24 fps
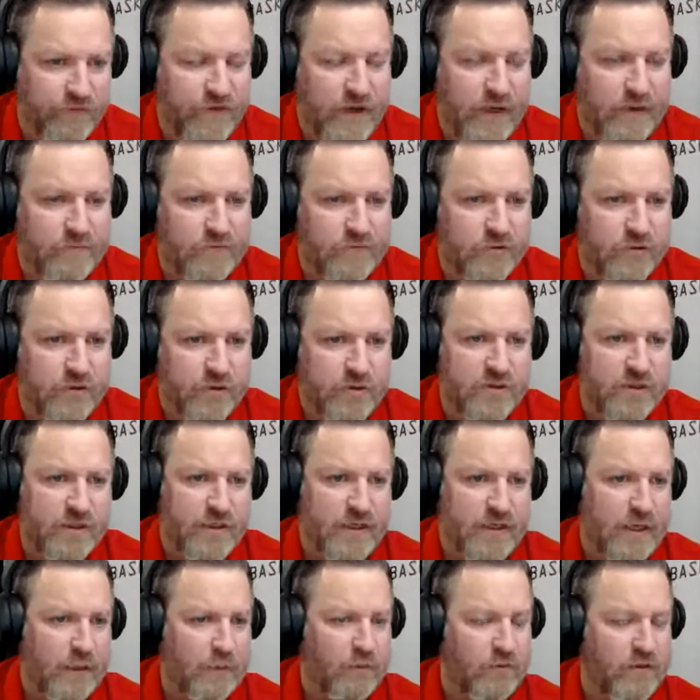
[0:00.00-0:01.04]
drills, and I
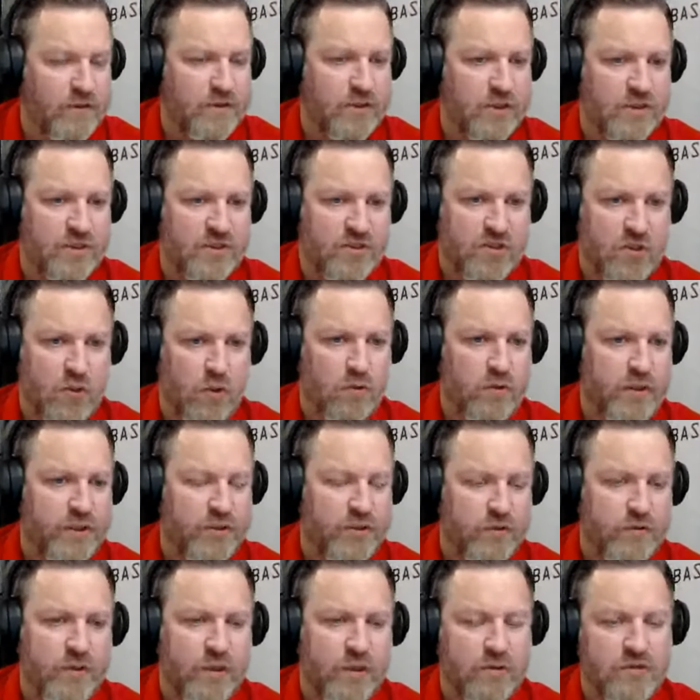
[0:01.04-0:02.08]
would just solely do
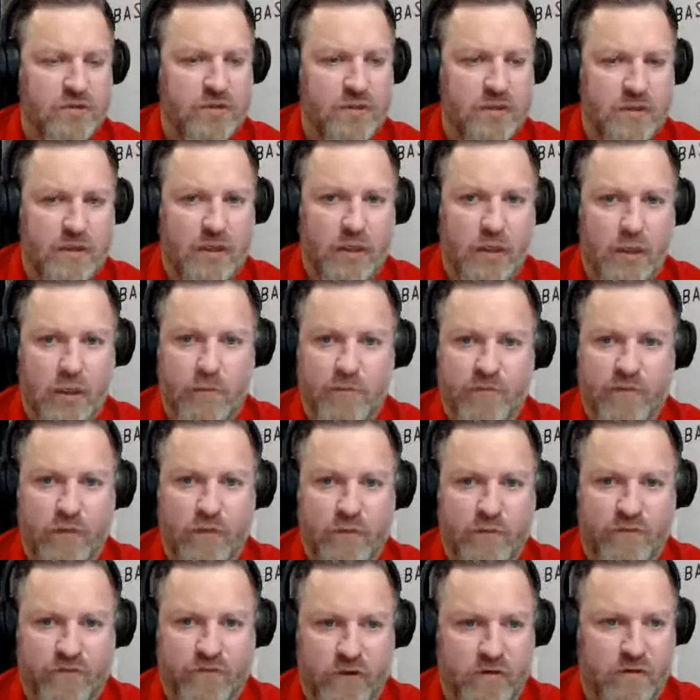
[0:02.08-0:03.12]
those for
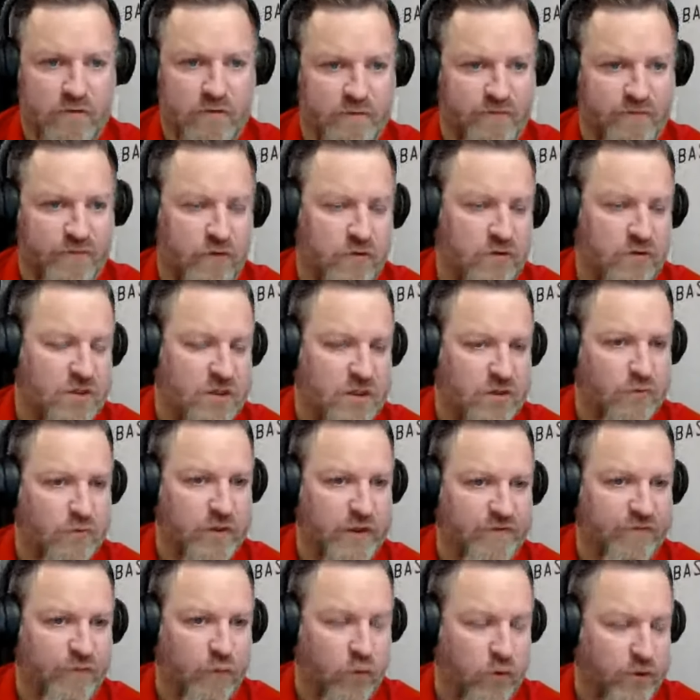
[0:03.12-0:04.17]
the first
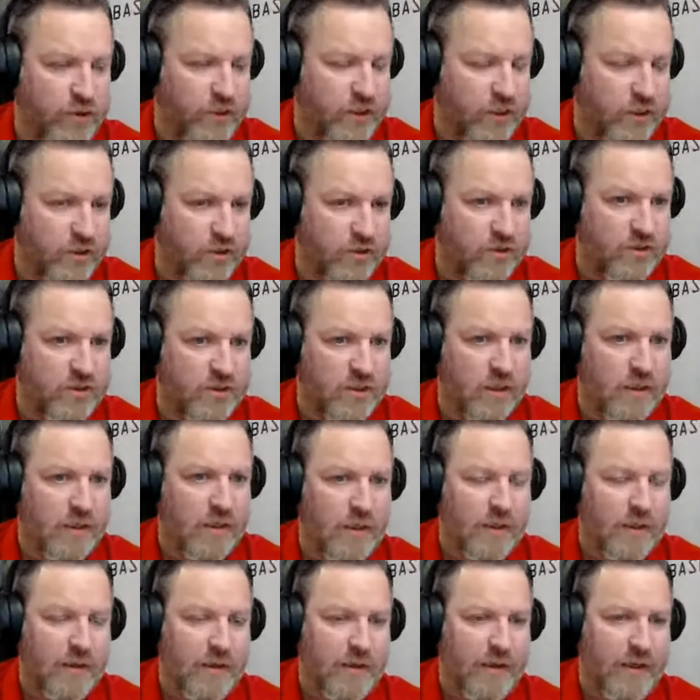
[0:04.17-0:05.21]
3-4 years,
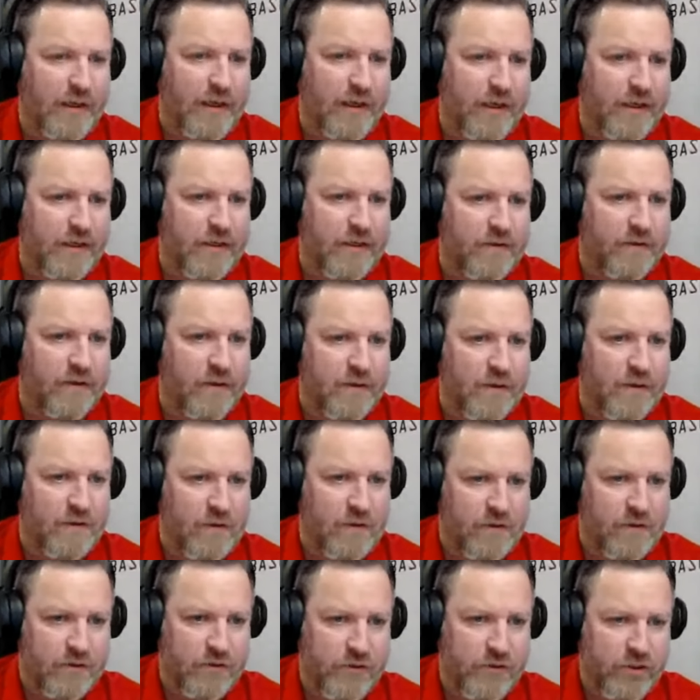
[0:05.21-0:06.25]
and
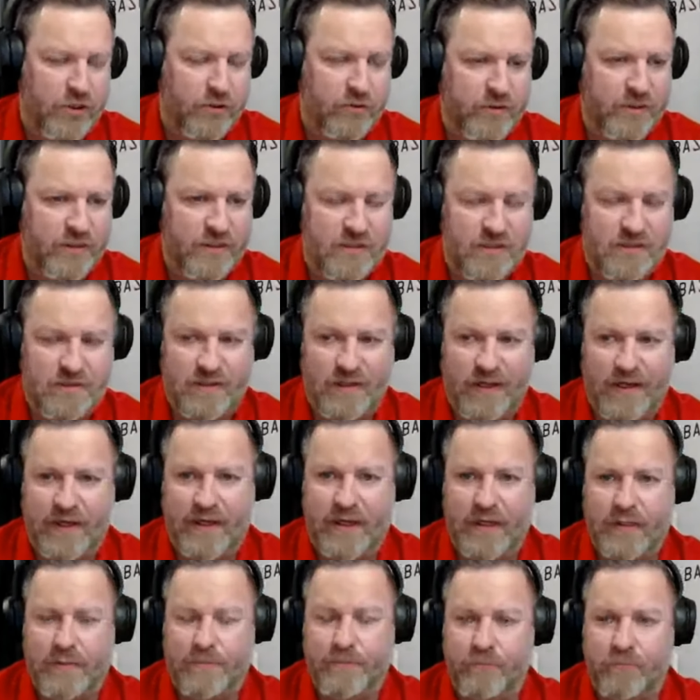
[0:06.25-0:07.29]
noticed that
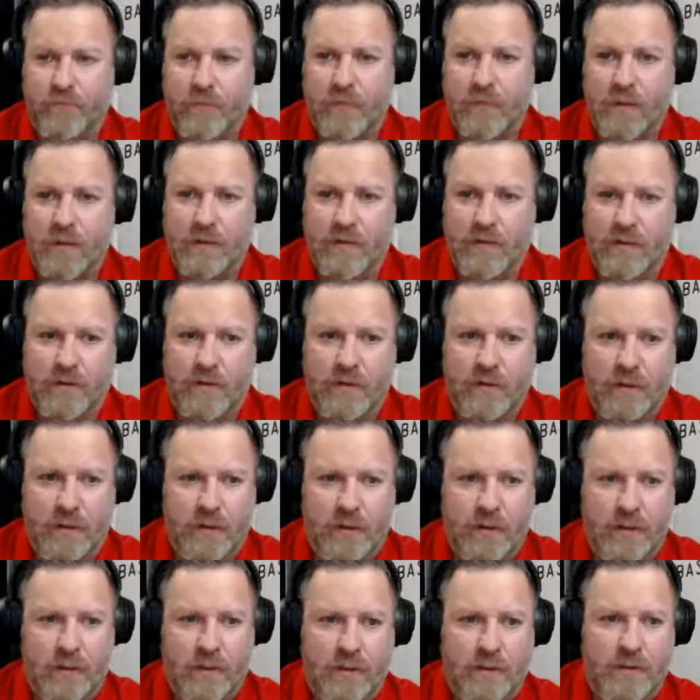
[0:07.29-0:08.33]

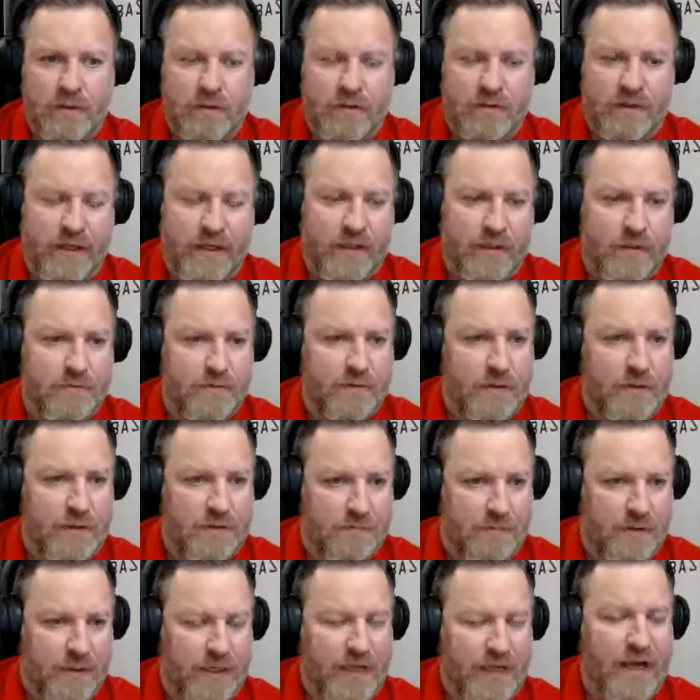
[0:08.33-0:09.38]
it
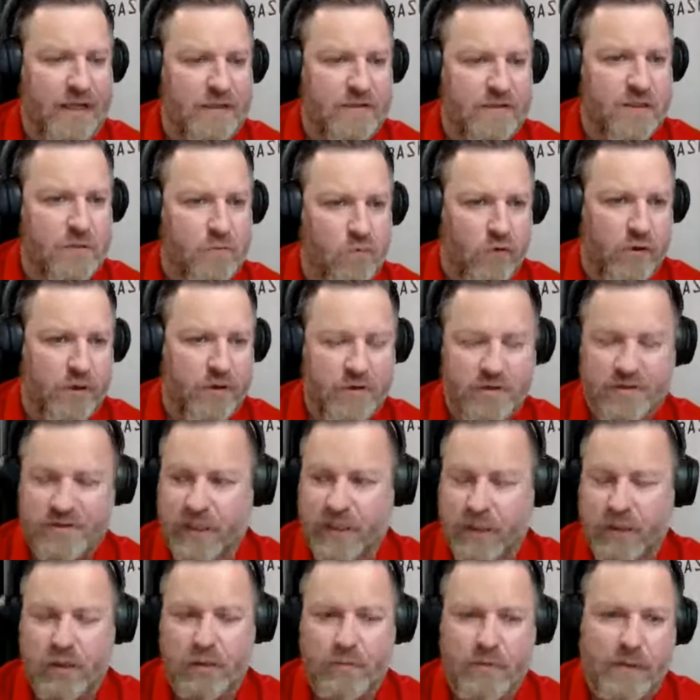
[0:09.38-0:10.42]
had some wear and tear on
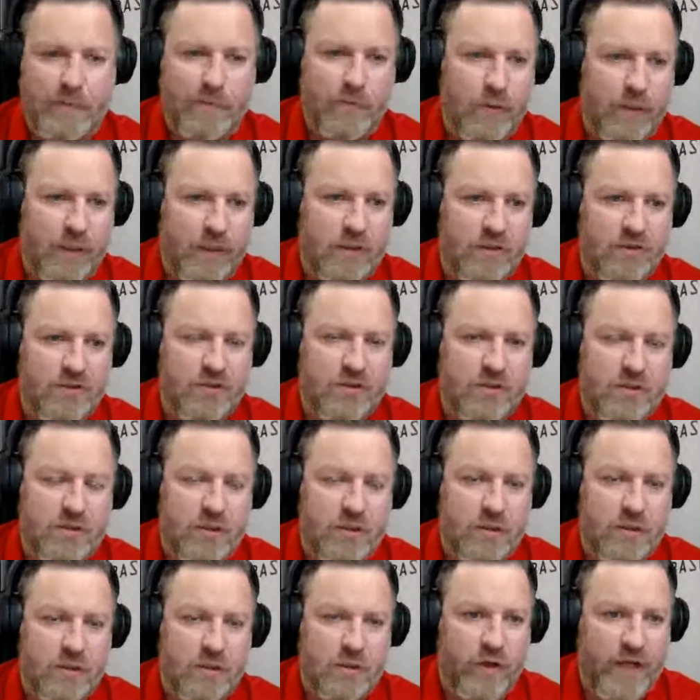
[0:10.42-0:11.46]
my players.
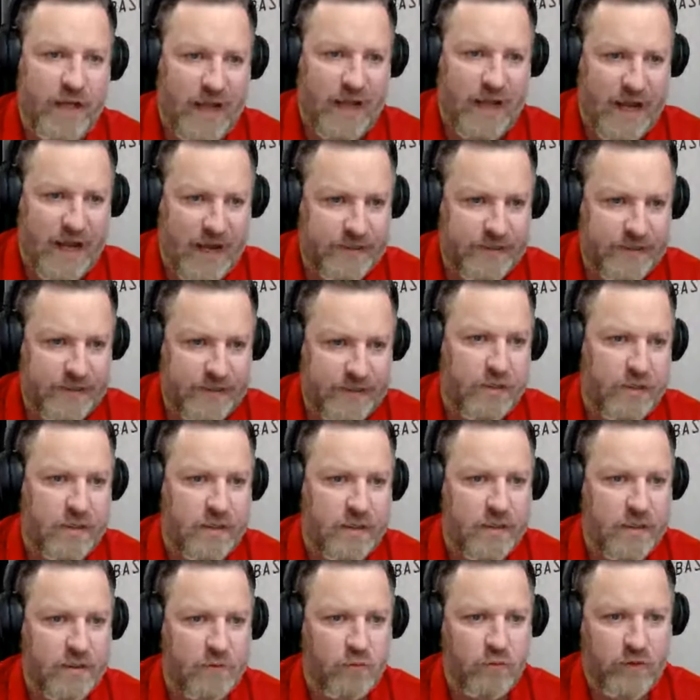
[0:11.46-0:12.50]
We had to get them
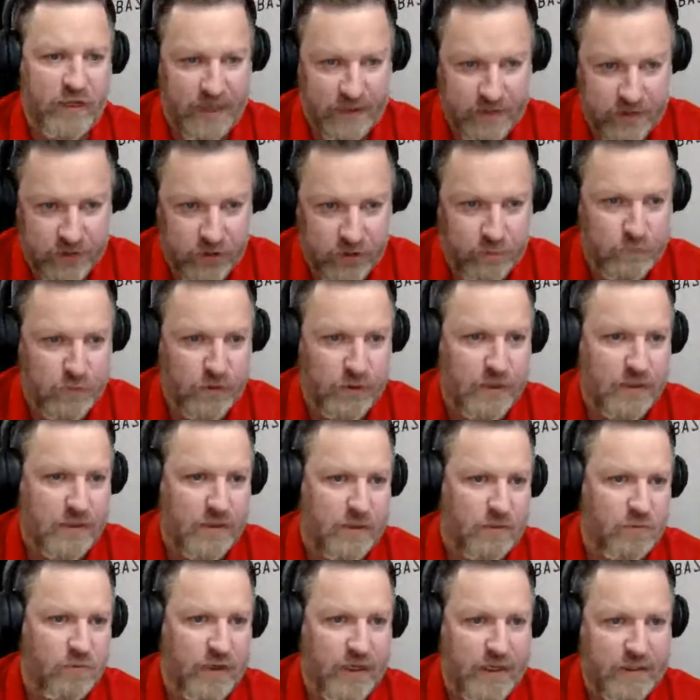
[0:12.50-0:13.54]
done. We had to do blood.
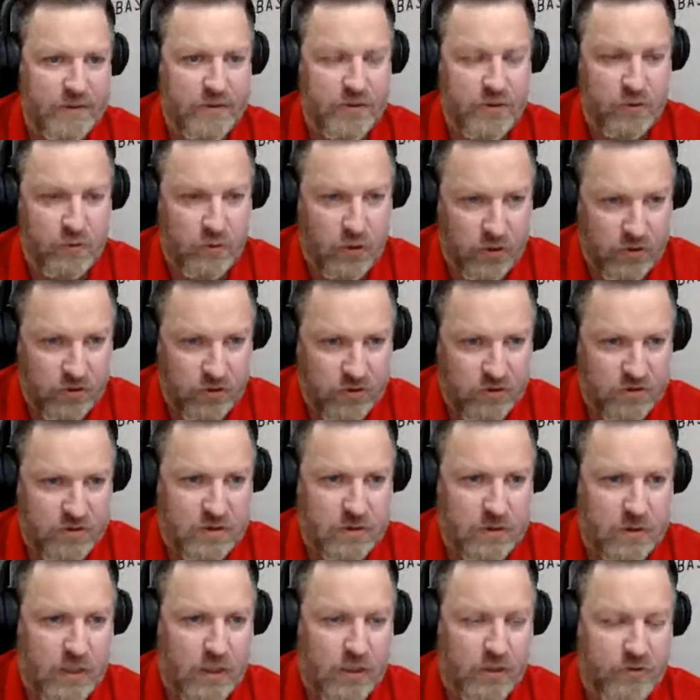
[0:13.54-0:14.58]
We had to do all
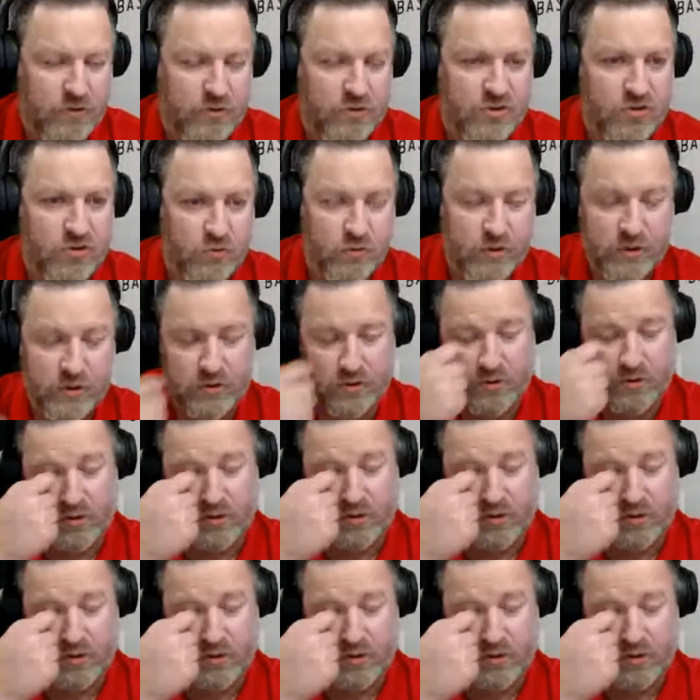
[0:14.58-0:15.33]
those drills.